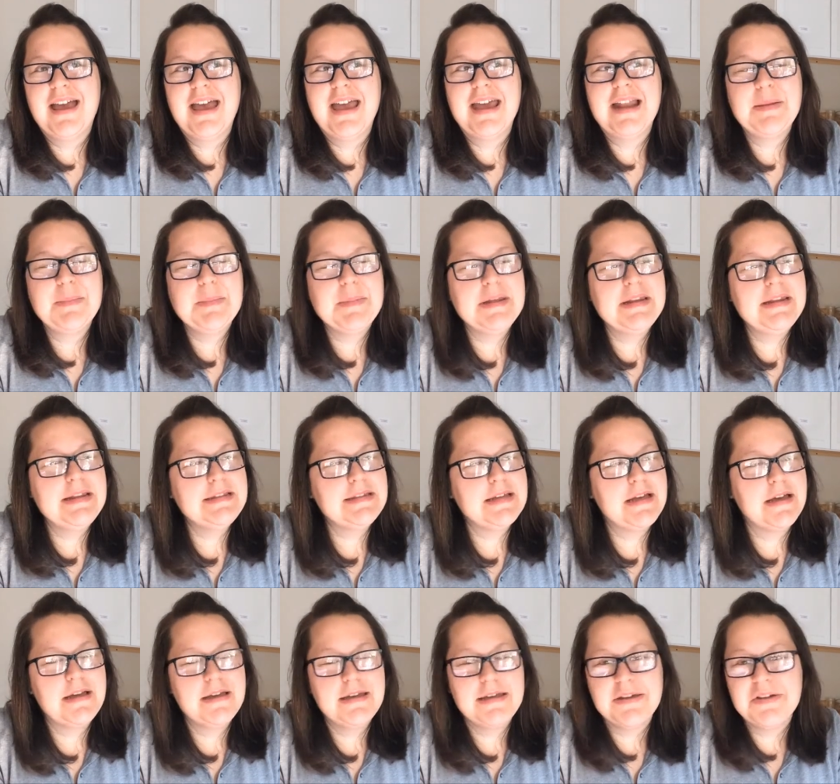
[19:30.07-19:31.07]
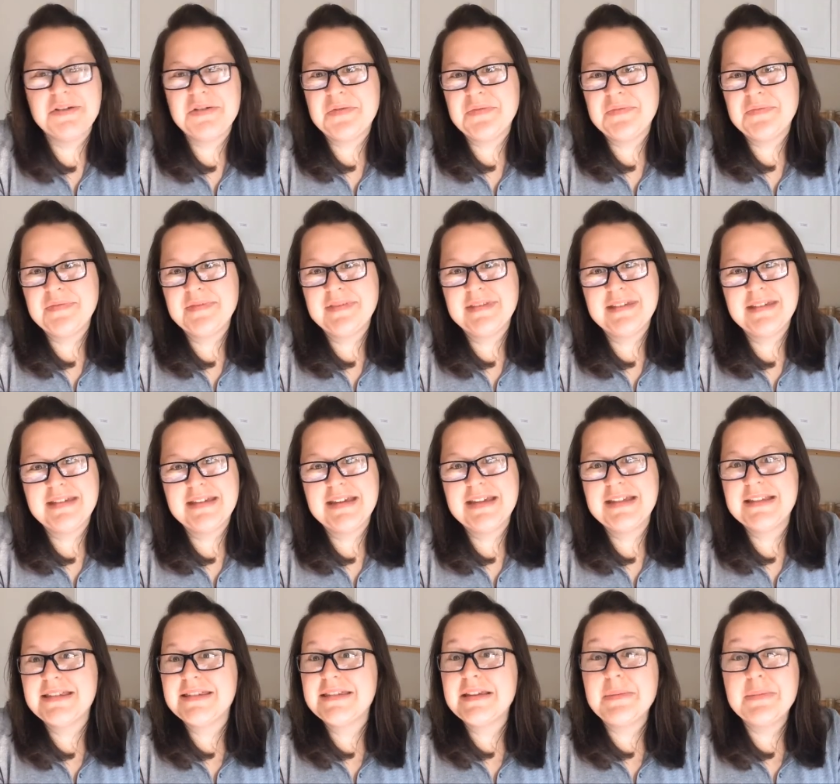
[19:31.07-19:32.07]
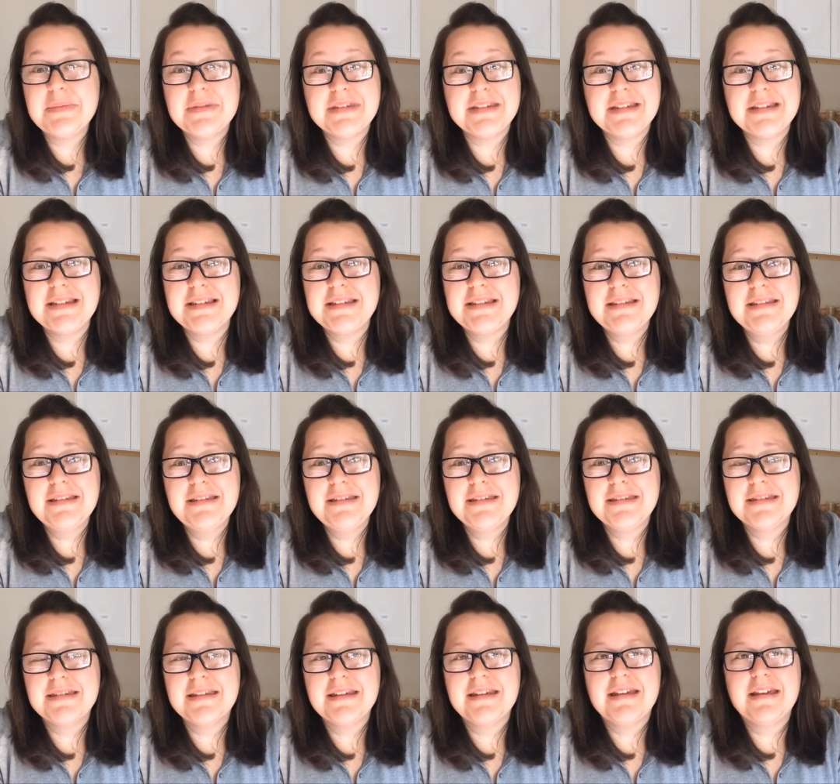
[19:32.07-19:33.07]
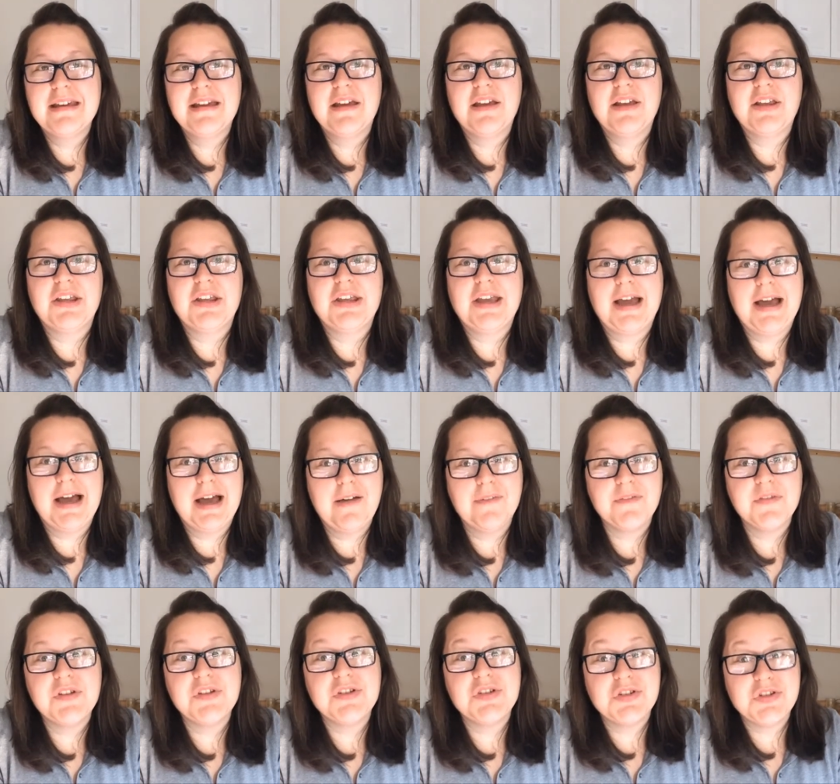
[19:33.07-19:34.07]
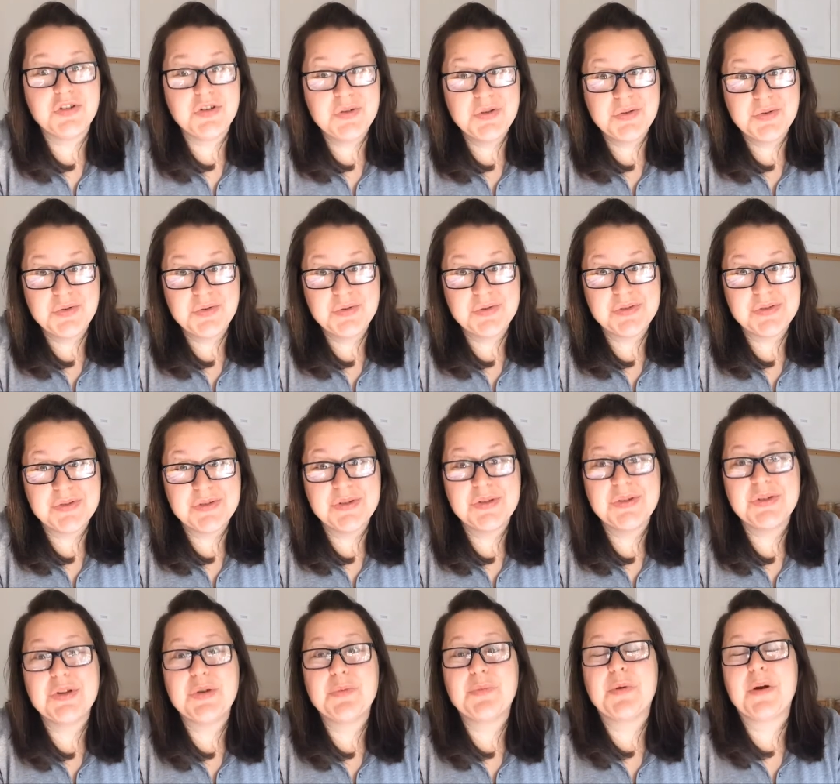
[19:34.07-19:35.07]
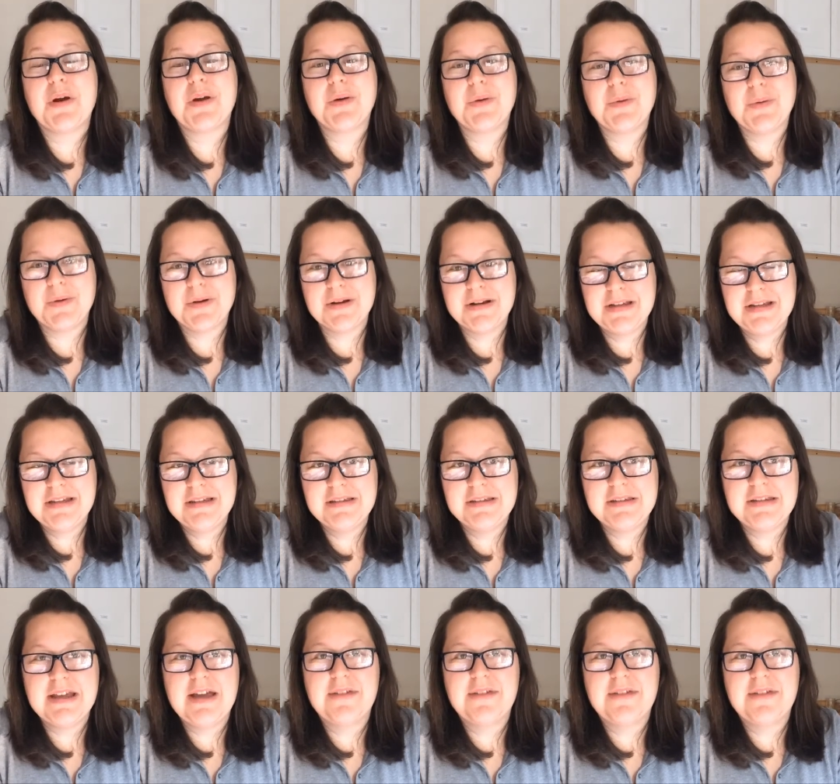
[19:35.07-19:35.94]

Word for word: And I'm going to tell you, in some seasons, you have to choose your priorities.